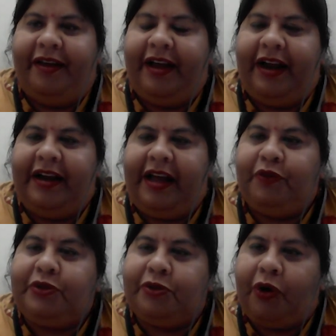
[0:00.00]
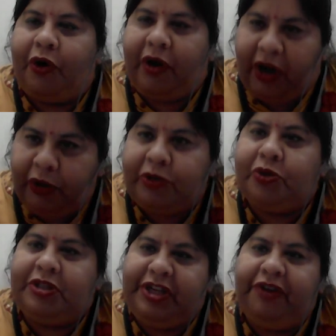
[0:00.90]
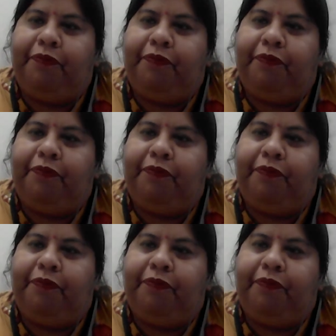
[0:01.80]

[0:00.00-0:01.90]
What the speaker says: And I was also chief